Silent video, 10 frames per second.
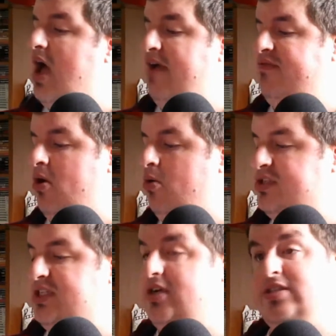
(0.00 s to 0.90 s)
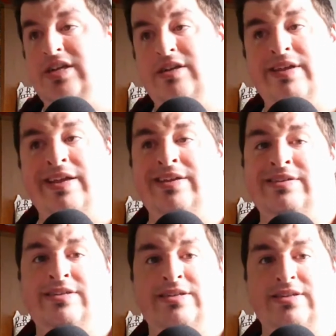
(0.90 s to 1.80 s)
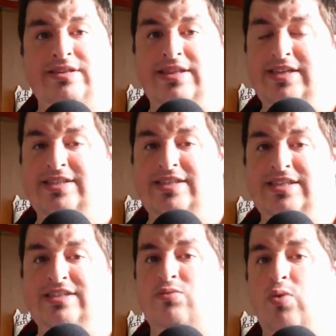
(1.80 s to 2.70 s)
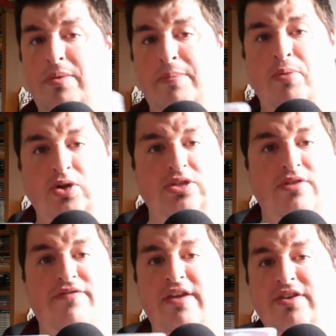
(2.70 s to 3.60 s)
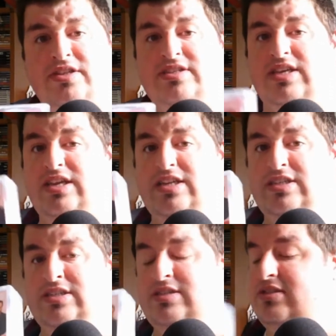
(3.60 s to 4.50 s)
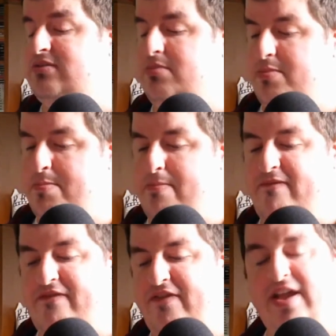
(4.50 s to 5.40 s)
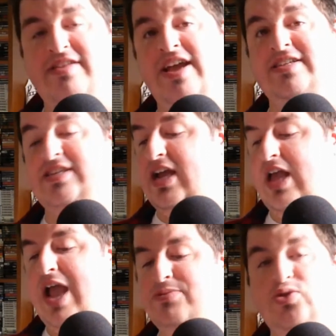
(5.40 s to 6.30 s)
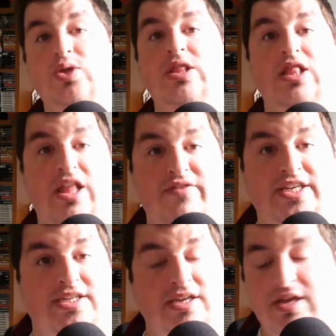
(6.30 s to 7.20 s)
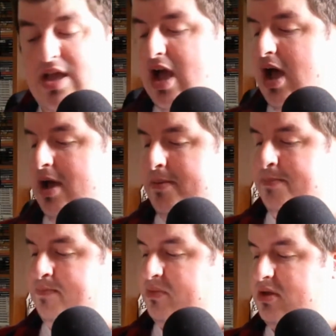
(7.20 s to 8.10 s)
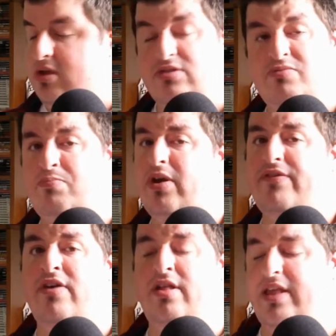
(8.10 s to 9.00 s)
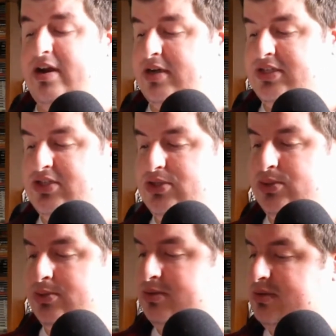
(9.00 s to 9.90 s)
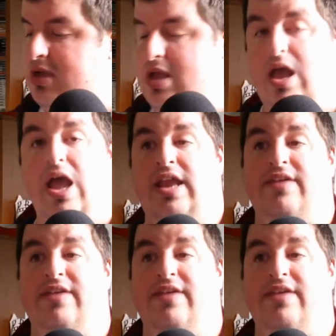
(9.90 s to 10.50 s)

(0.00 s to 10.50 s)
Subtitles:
have the whole series now, and this is one of my personal favorites. It is fantastic. I absolutely love it. It's pretty hilarious, too. And if